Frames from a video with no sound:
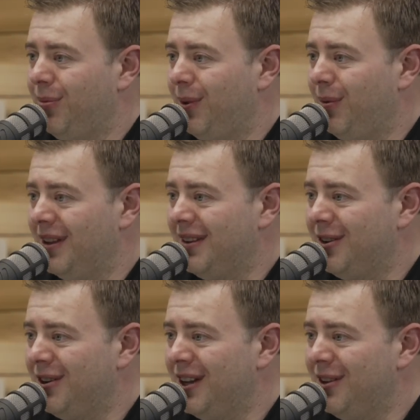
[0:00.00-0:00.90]
we want to
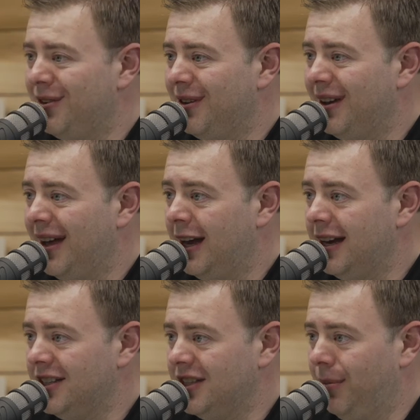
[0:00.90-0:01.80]
turn you into a
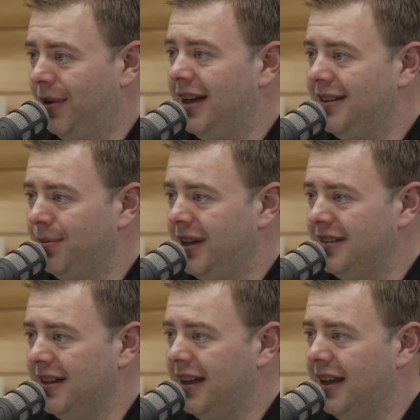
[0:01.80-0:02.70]
national brand,
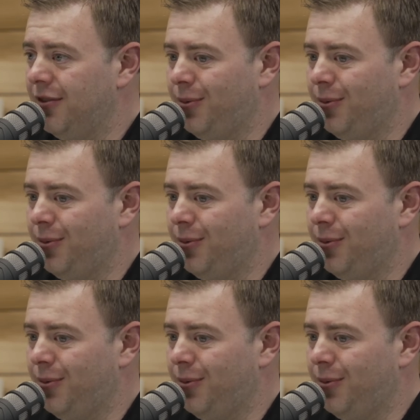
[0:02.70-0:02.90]
basically,